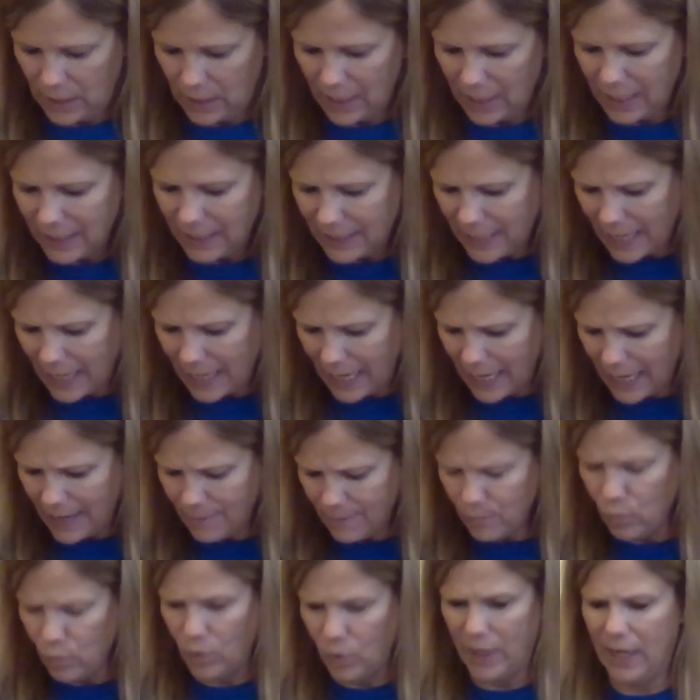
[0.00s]
It
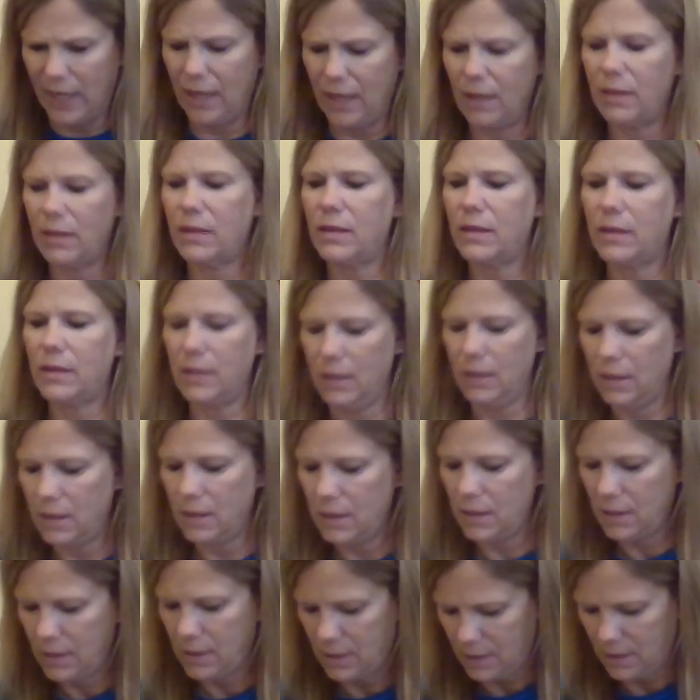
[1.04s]
came with
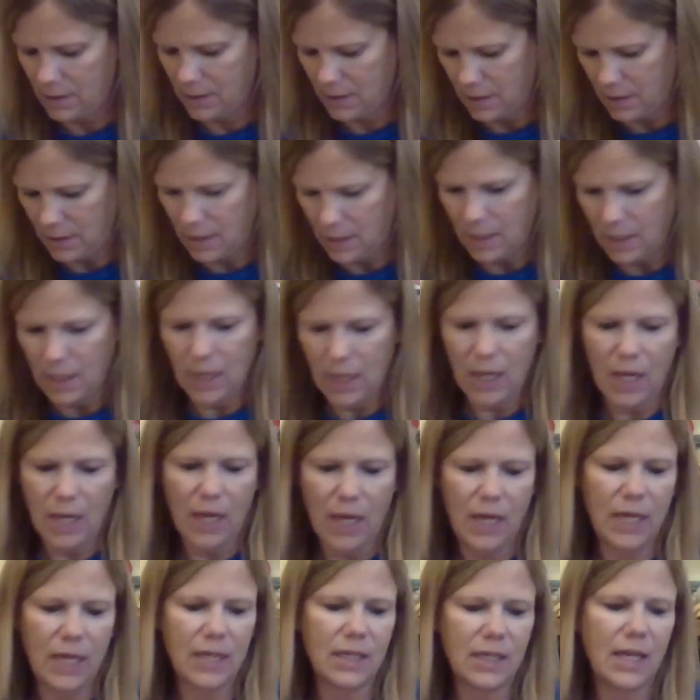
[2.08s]

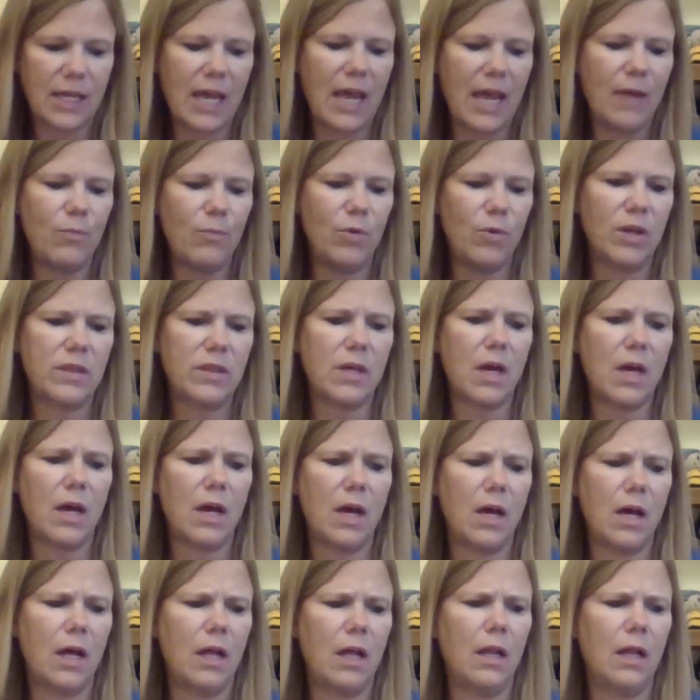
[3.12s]
it came with
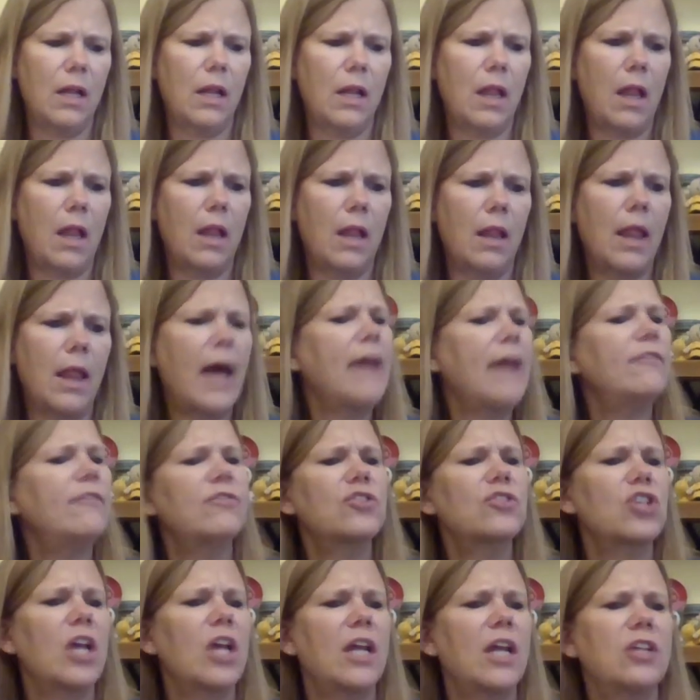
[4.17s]

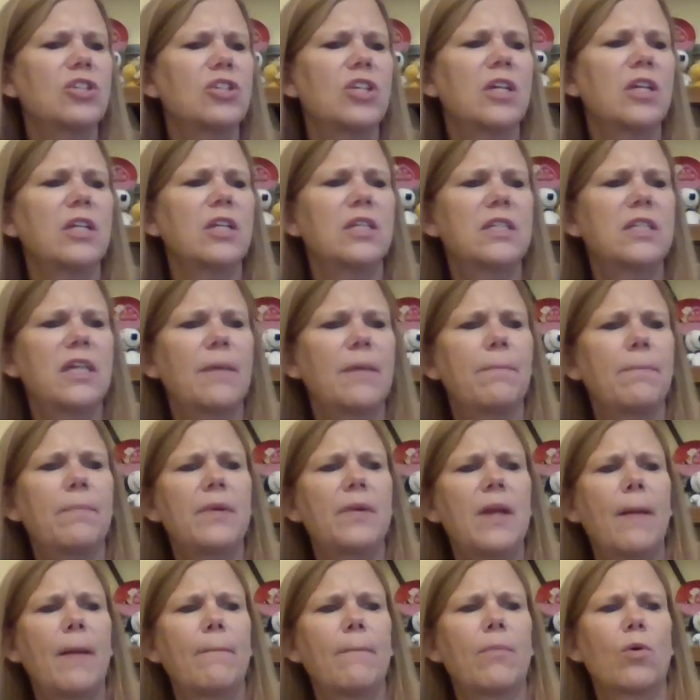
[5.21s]
life-changing tip
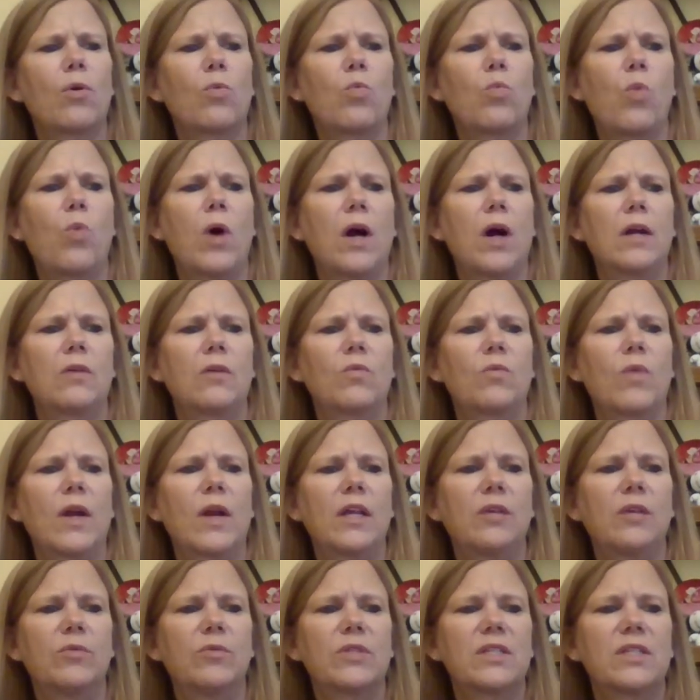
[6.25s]
number 1,
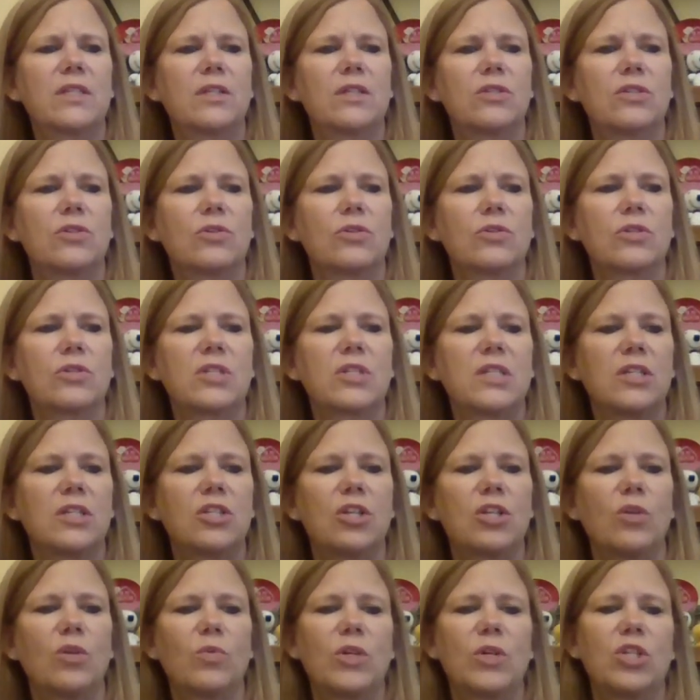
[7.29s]
running with scissors,
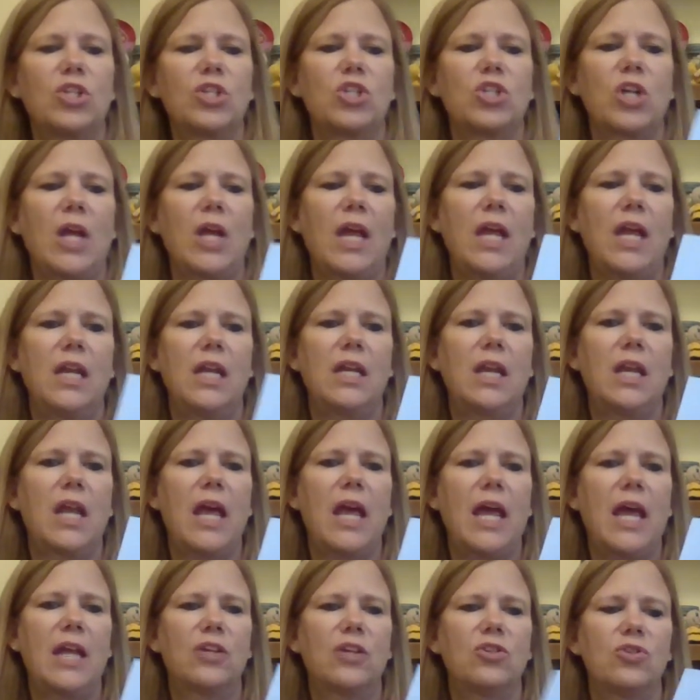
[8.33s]
stitching with Jane
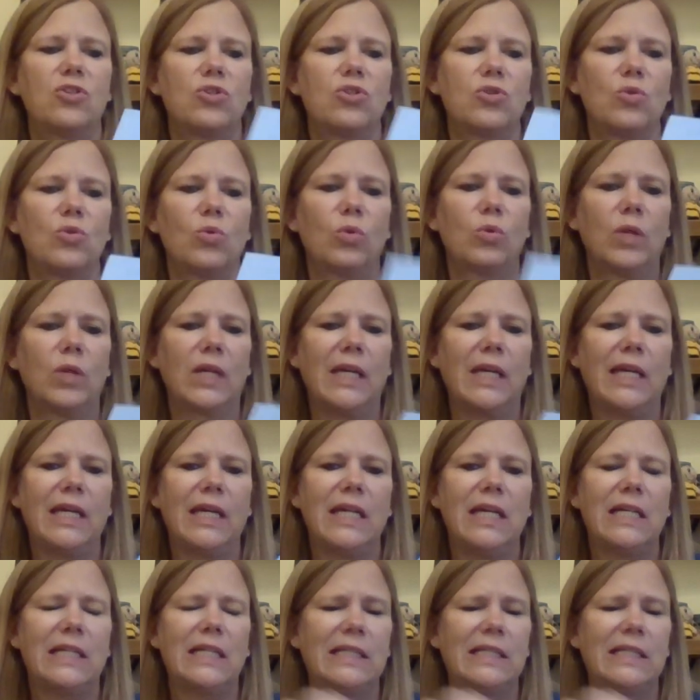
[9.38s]
and Julie.